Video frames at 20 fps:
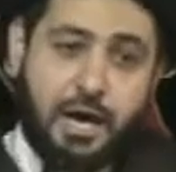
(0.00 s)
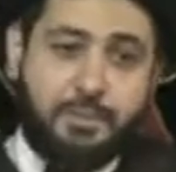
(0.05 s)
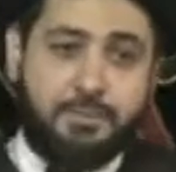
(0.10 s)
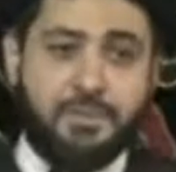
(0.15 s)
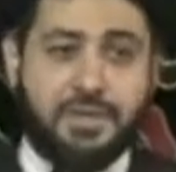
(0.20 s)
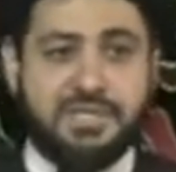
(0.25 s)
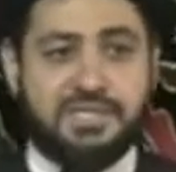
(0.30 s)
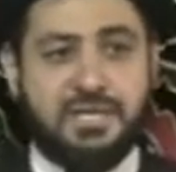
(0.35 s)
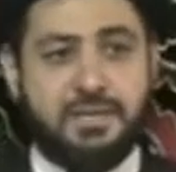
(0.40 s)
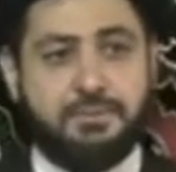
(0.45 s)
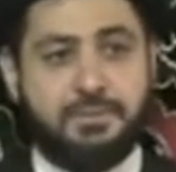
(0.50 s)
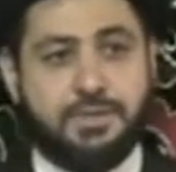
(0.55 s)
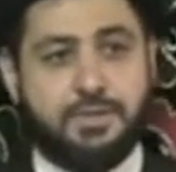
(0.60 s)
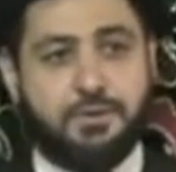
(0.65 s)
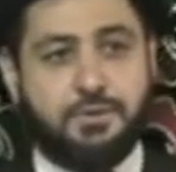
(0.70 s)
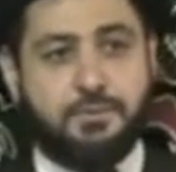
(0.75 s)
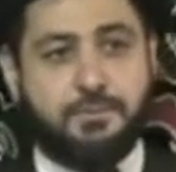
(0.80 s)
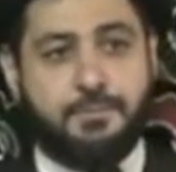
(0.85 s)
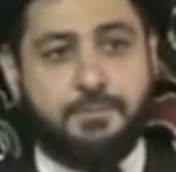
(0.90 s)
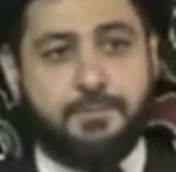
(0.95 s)
I'm Muslim
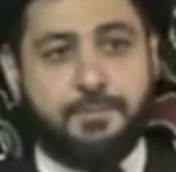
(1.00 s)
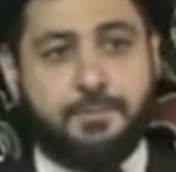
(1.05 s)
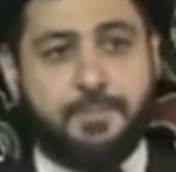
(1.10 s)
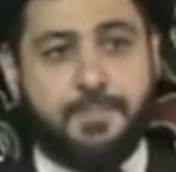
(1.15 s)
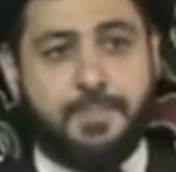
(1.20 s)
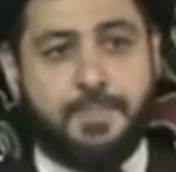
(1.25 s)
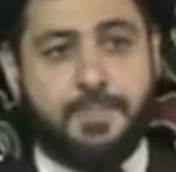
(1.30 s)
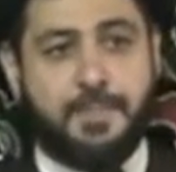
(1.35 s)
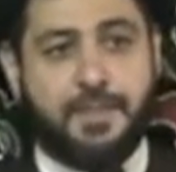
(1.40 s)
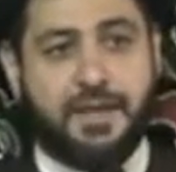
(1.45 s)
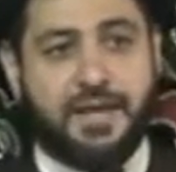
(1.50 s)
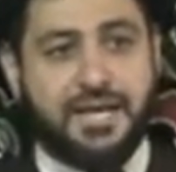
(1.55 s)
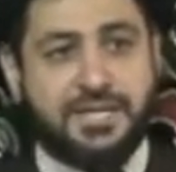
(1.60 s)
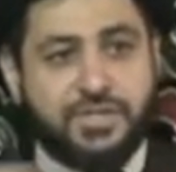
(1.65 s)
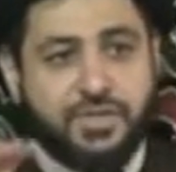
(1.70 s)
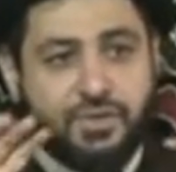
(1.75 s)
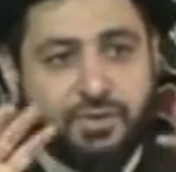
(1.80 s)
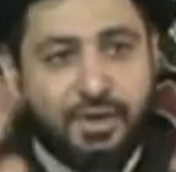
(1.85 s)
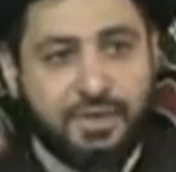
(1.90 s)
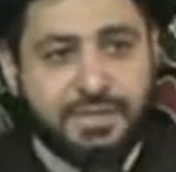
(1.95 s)
too.
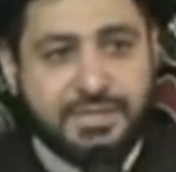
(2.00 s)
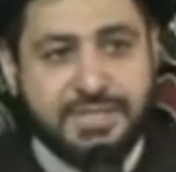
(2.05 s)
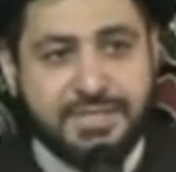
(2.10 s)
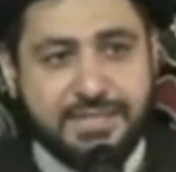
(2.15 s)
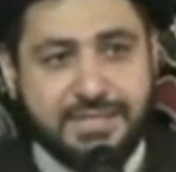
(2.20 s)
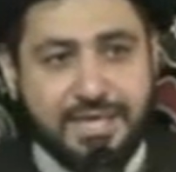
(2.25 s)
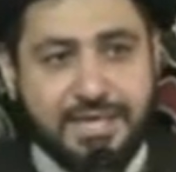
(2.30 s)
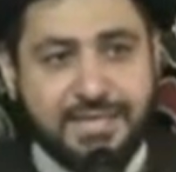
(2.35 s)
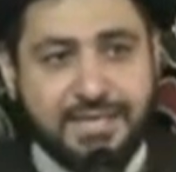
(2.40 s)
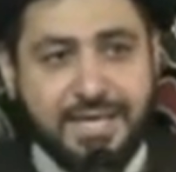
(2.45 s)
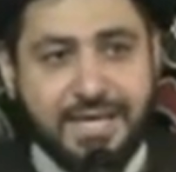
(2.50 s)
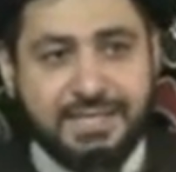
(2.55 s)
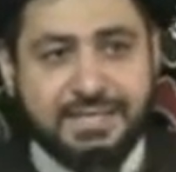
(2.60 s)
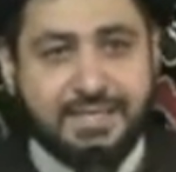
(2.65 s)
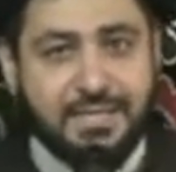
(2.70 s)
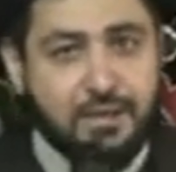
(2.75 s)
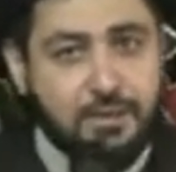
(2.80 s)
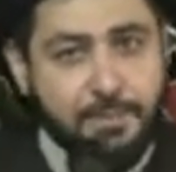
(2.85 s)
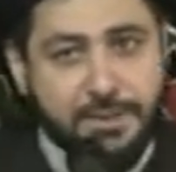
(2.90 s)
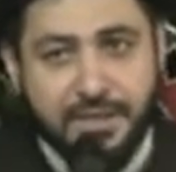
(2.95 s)
As soon as it
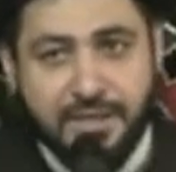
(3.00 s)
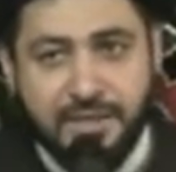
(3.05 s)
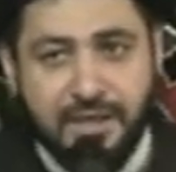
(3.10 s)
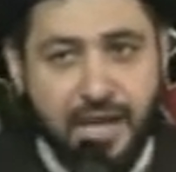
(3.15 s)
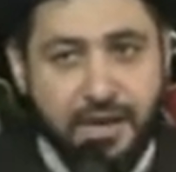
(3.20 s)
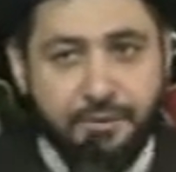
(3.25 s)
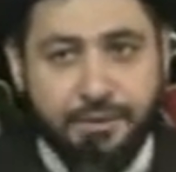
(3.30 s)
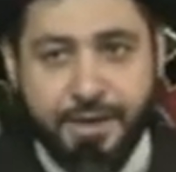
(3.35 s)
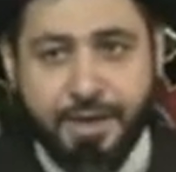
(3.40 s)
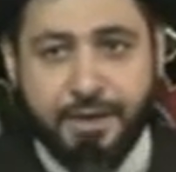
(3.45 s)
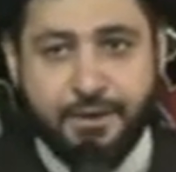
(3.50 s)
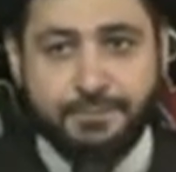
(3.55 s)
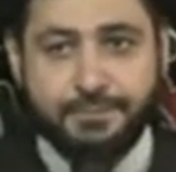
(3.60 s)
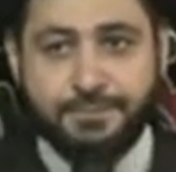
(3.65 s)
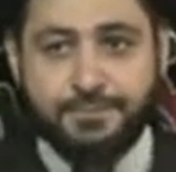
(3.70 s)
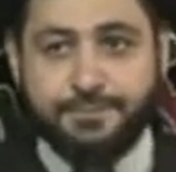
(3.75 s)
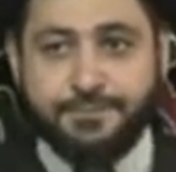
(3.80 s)
gets a little bit cloudy,